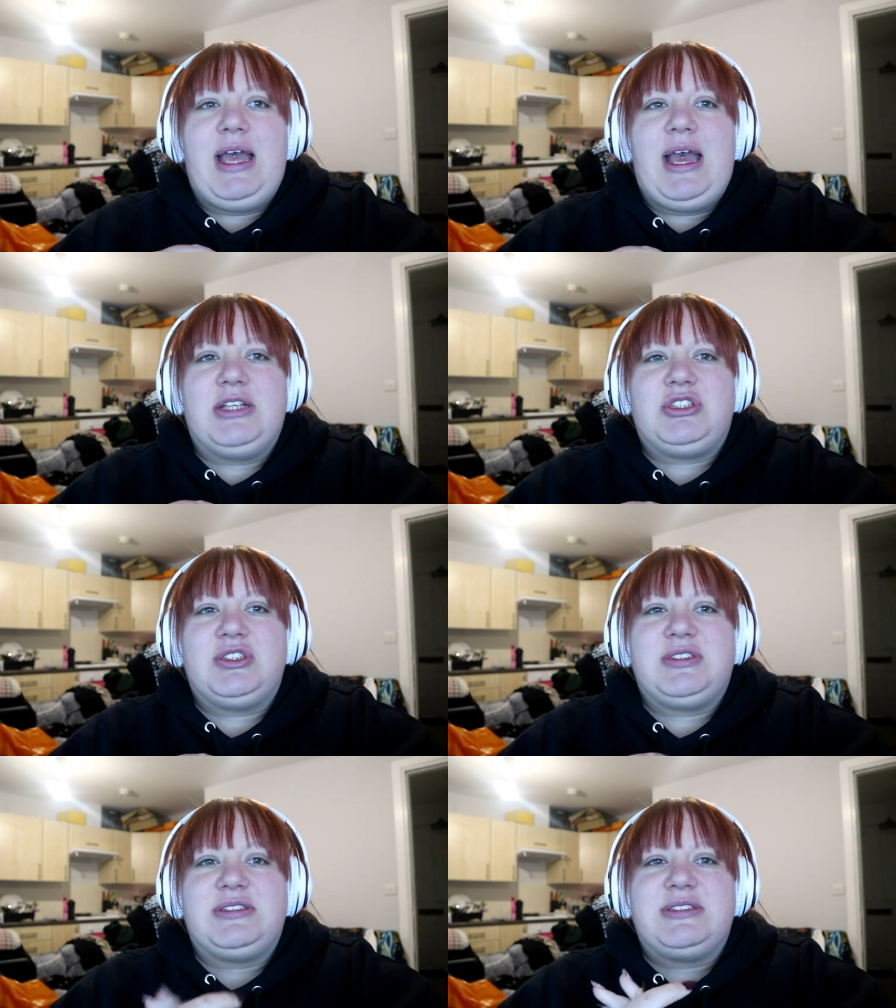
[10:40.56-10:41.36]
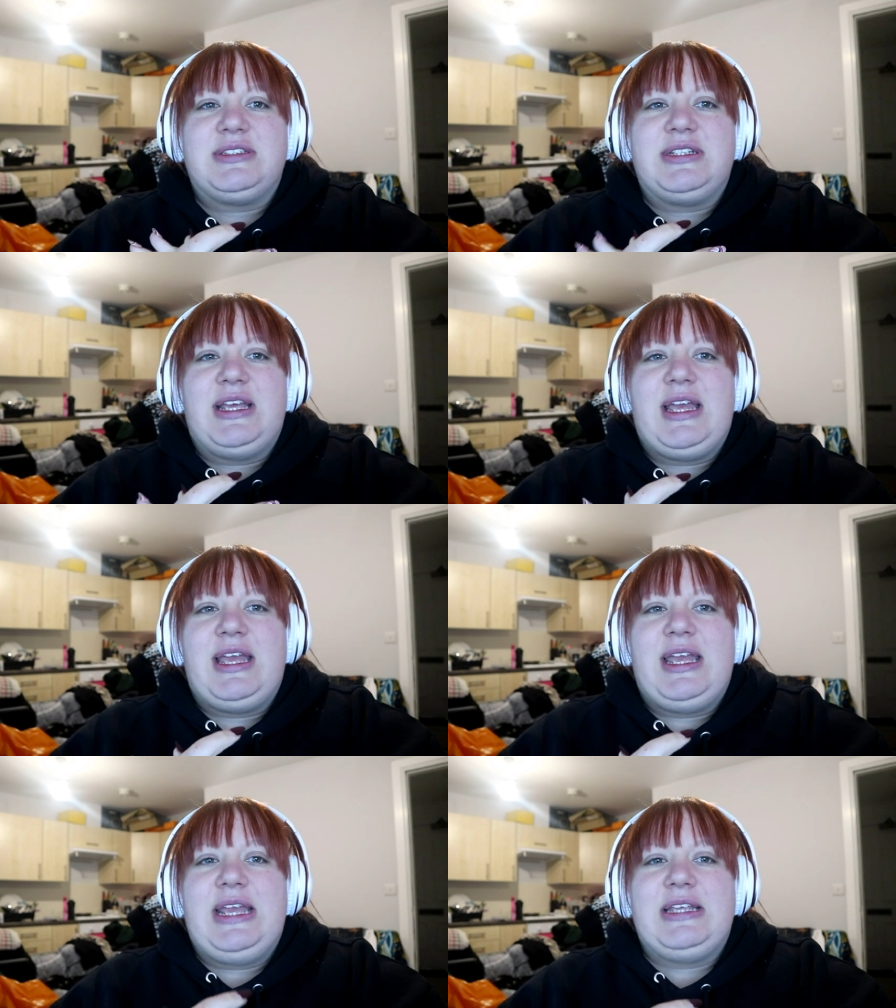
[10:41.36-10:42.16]
I just,
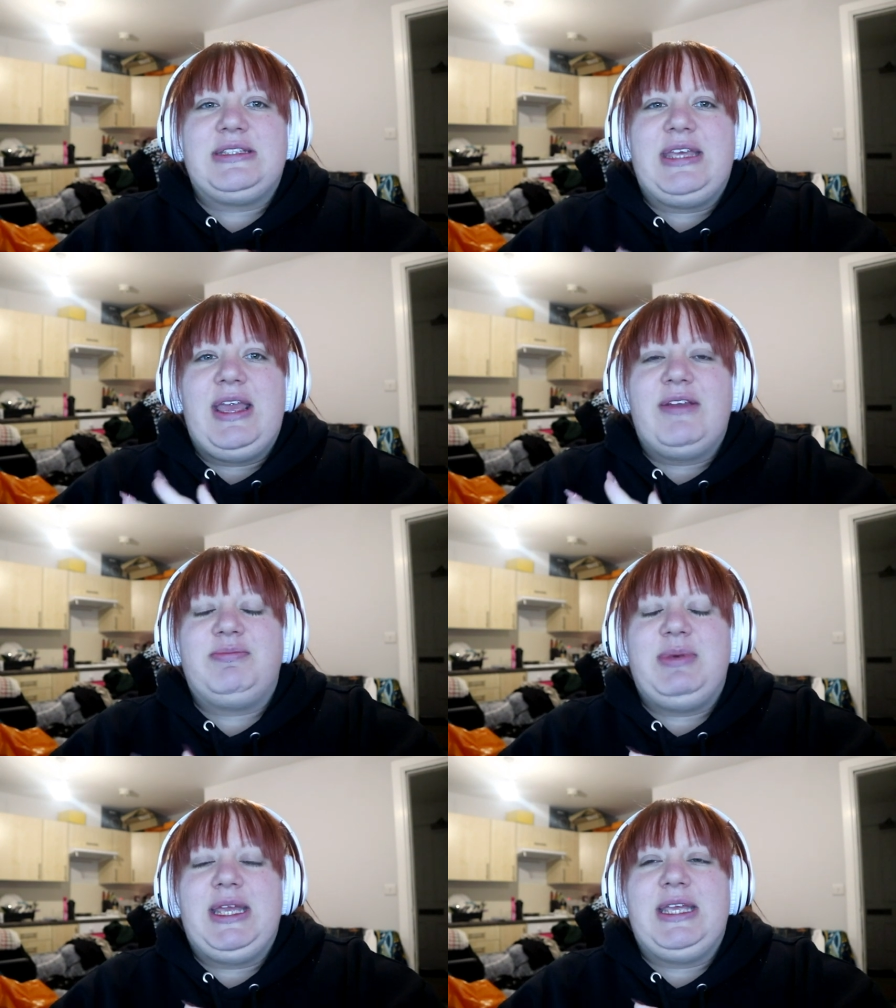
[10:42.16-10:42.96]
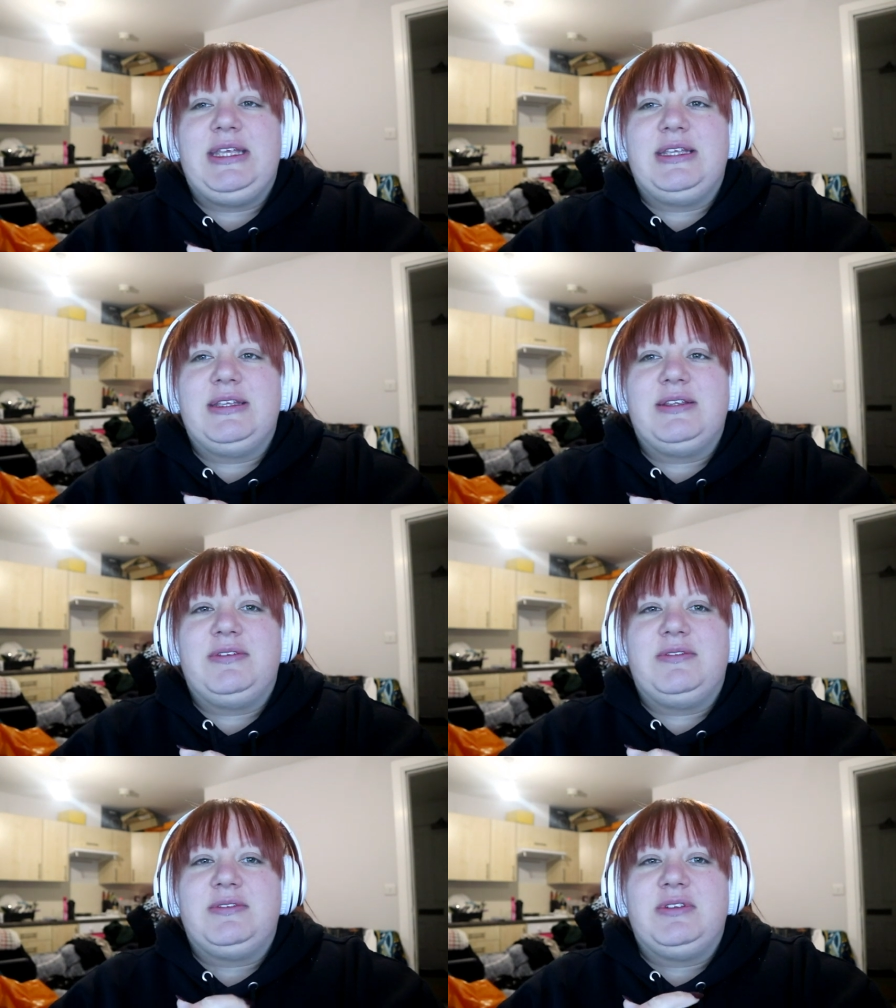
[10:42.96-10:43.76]
it gave me
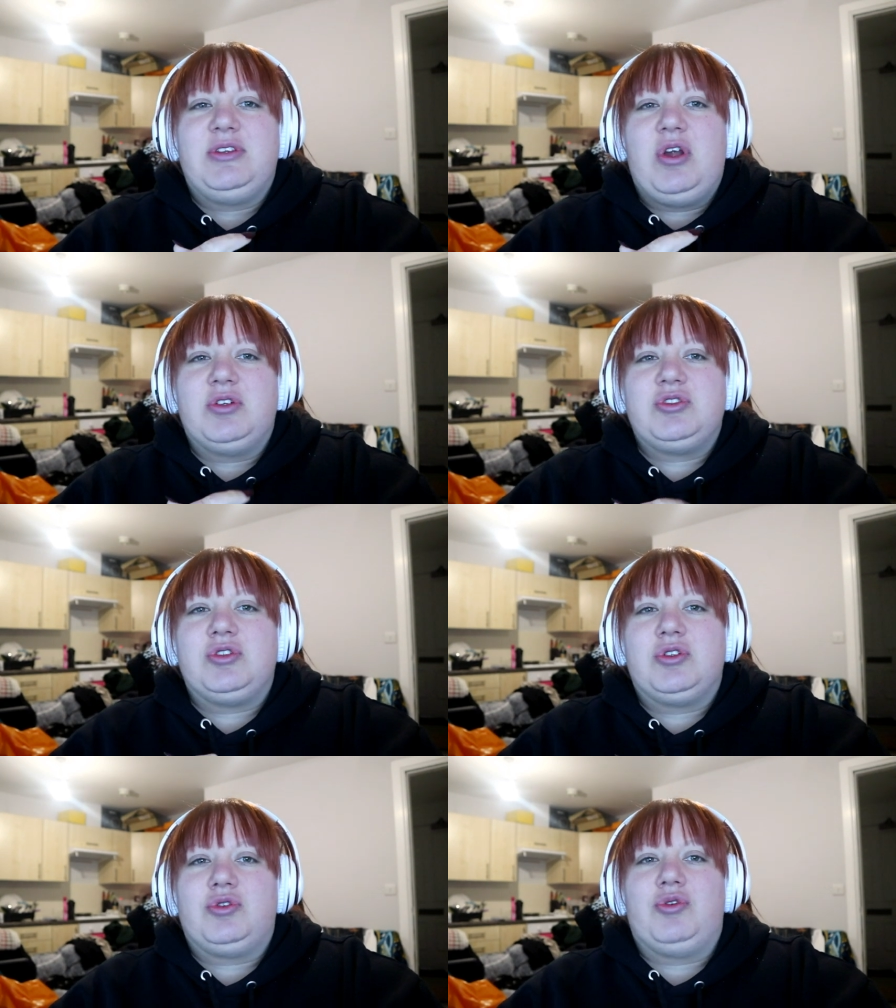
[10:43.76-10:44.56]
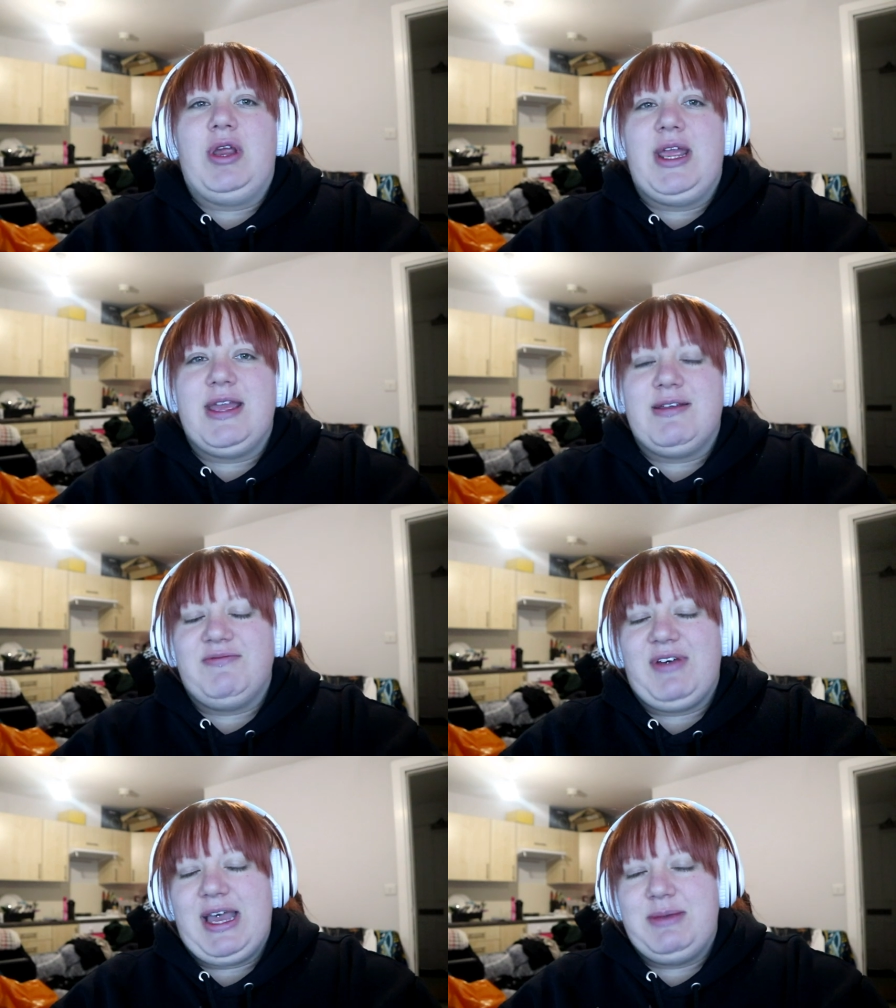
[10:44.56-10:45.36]
not such great
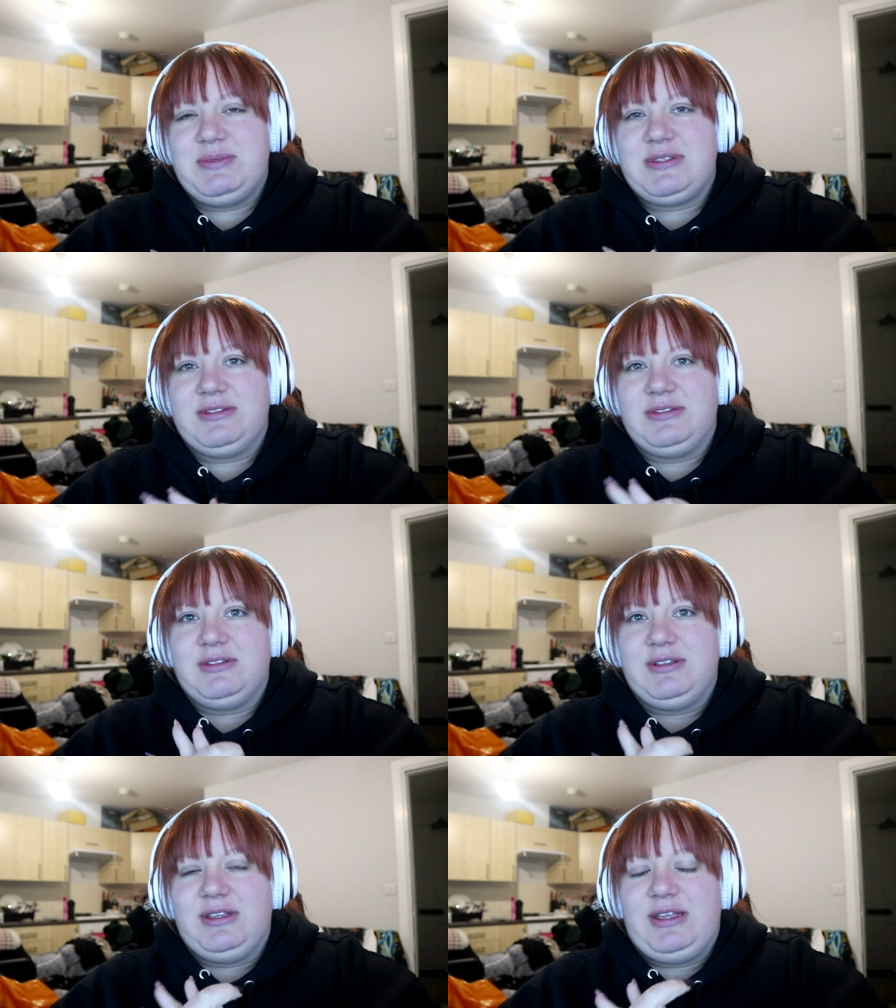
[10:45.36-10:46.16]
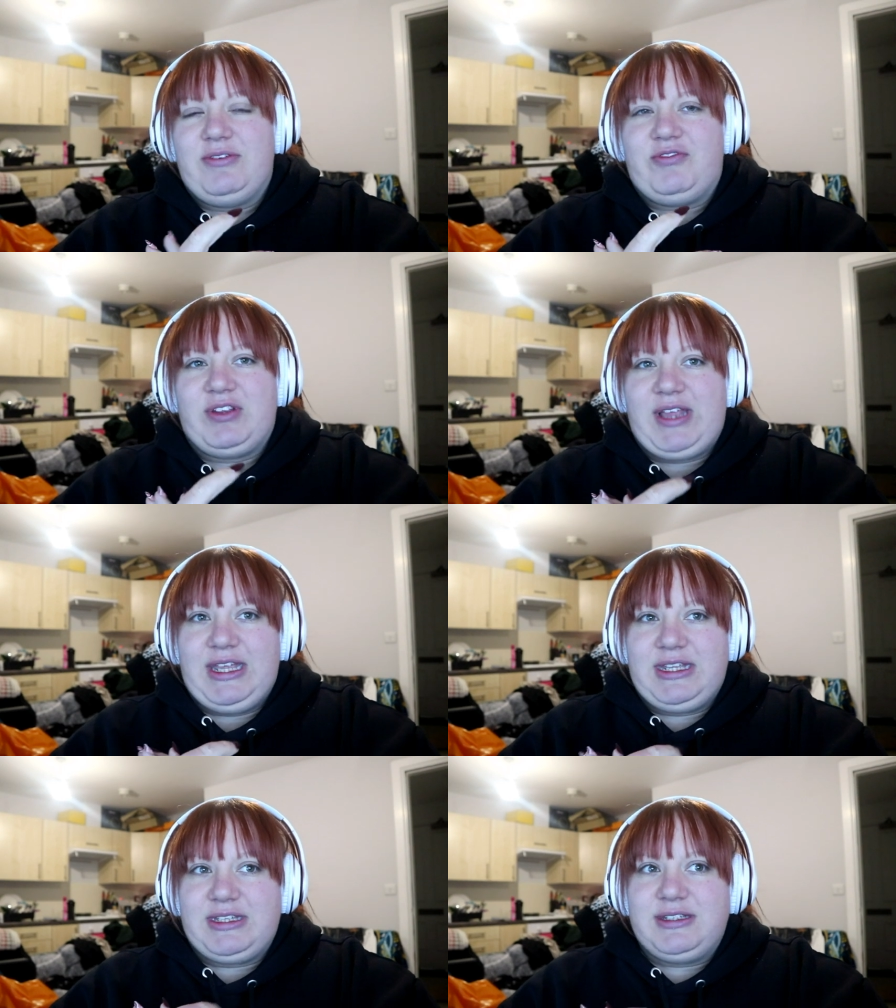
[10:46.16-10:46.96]
vibes for
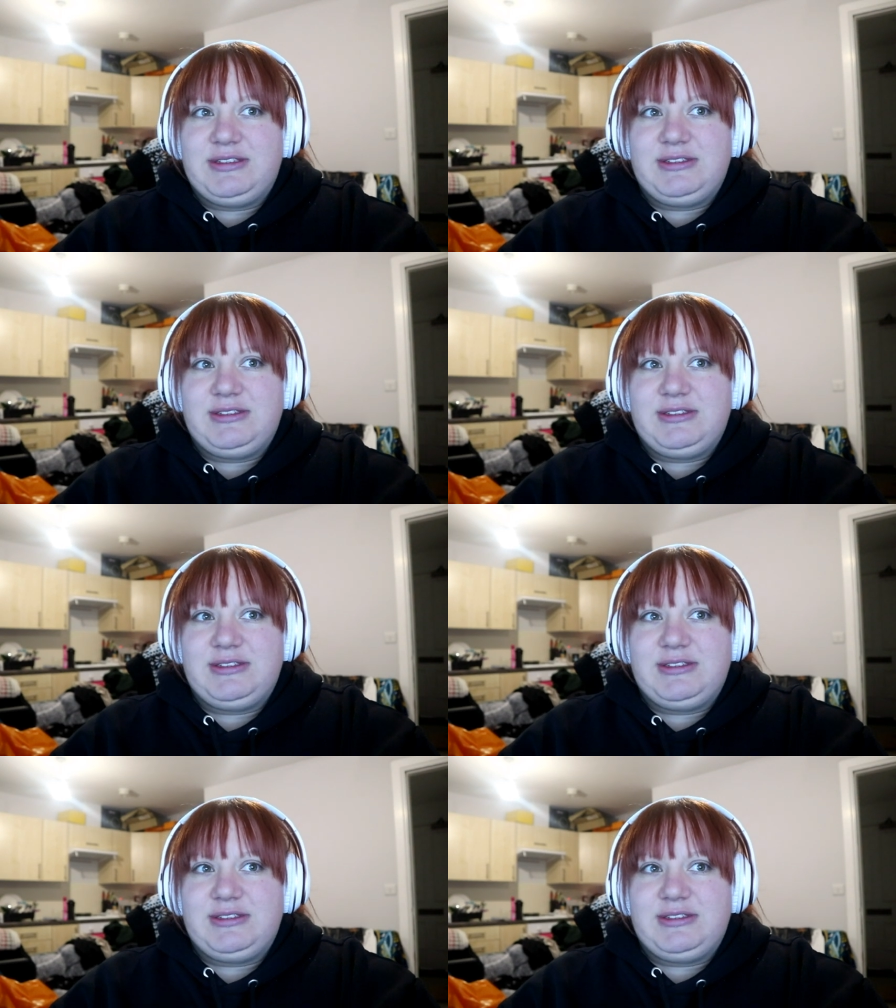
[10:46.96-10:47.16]
like,